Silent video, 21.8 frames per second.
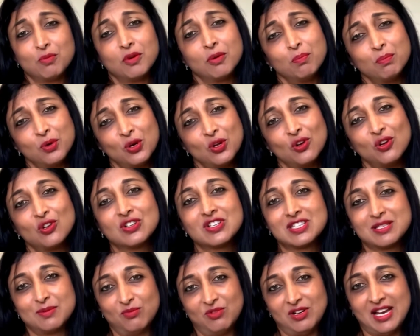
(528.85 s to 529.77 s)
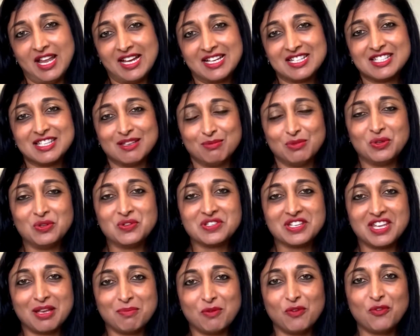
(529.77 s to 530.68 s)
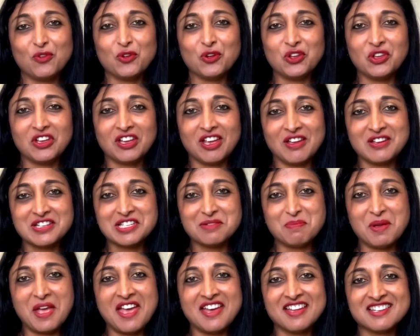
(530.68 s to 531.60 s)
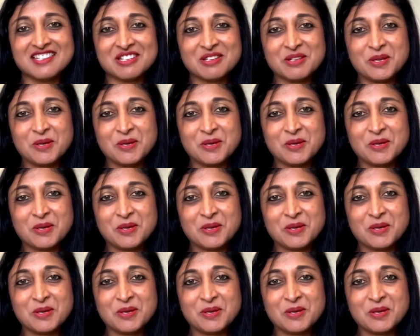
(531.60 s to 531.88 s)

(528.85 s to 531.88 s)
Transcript: but put on some relaxing music before you go to bed.